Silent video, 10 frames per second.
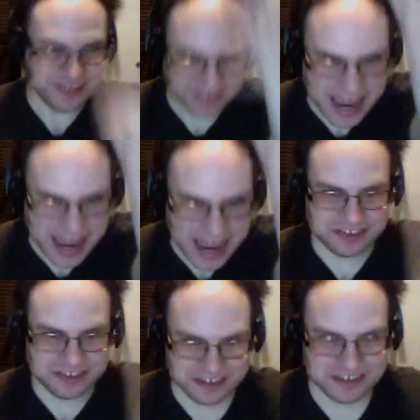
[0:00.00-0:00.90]
That's
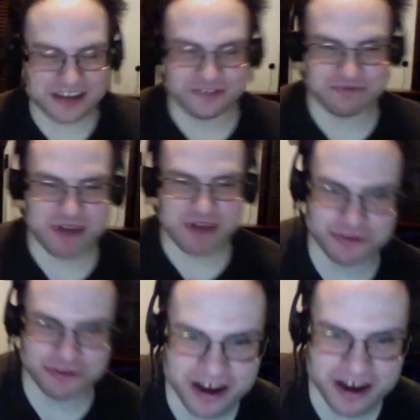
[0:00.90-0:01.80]
it. That's probably
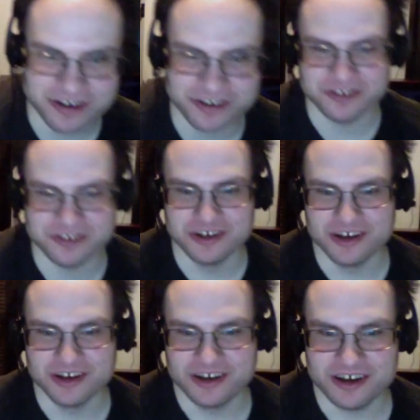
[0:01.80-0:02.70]
why also.
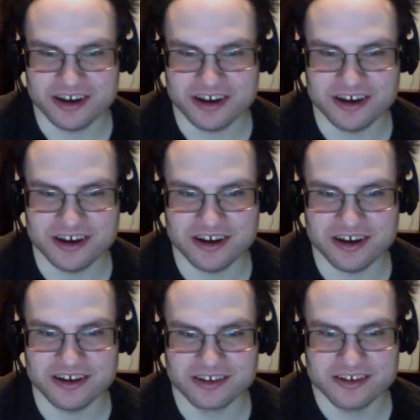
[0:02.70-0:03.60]

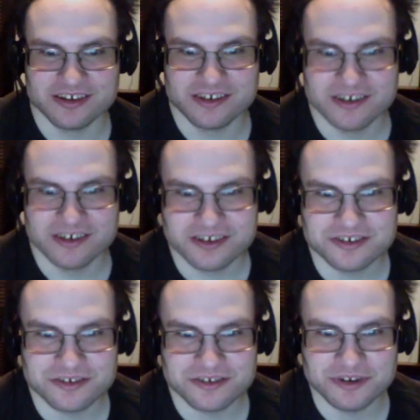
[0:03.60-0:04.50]

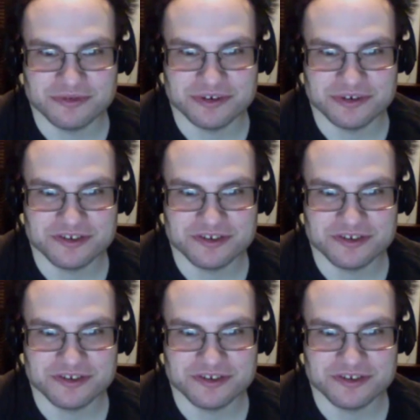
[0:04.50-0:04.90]
Okay, what is some